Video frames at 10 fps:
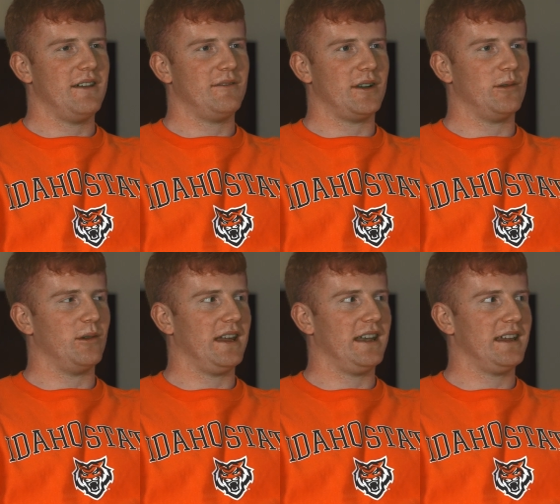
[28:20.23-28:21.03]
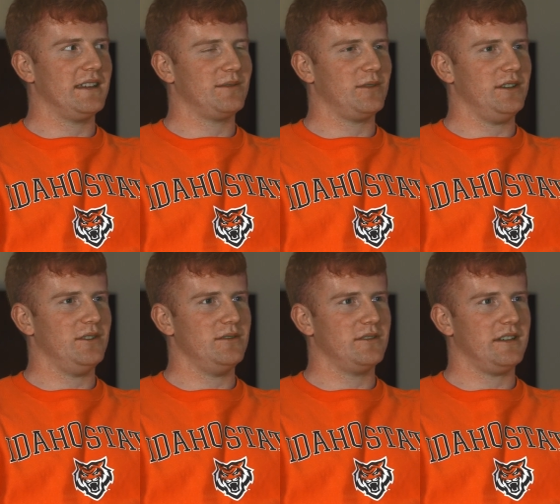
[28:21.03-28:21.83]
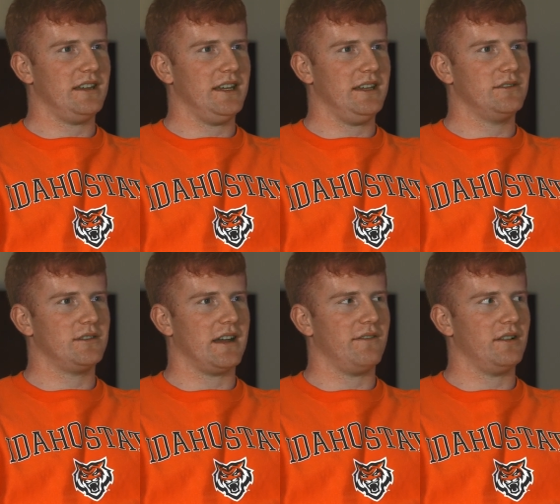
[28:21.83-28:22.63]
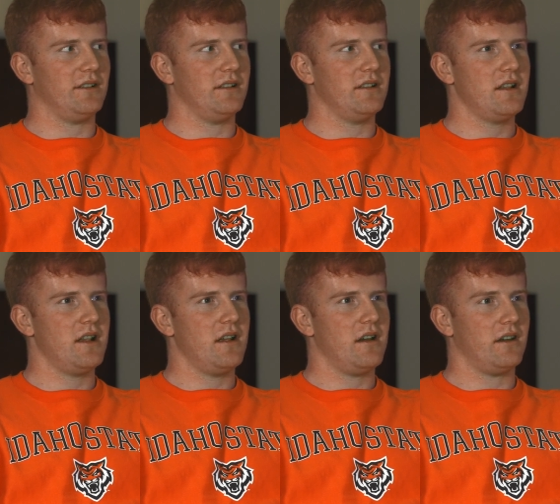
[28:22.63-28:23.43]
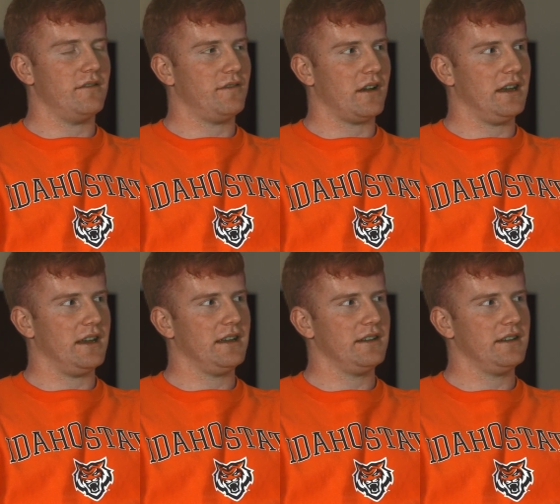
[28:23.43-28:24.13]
for away days, we usually travel on a Friday.